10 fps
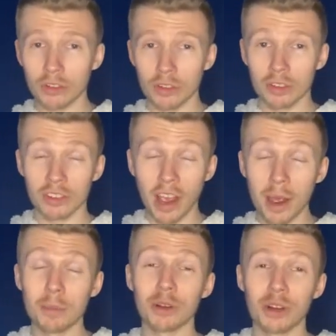
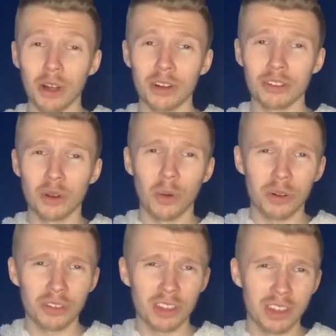Sam Kerr
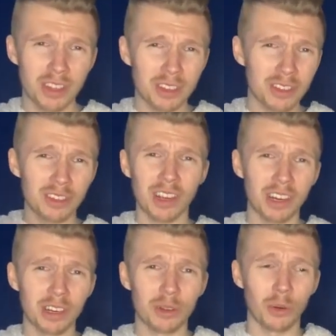scores the
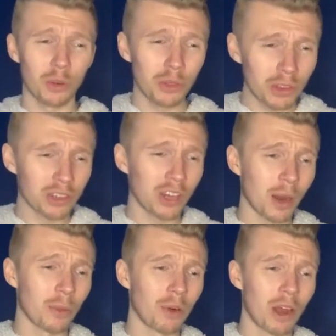second goal this
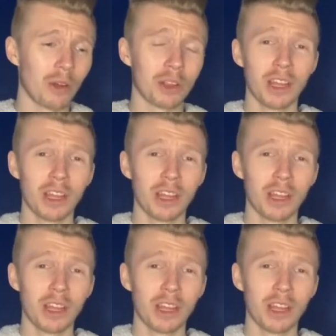time around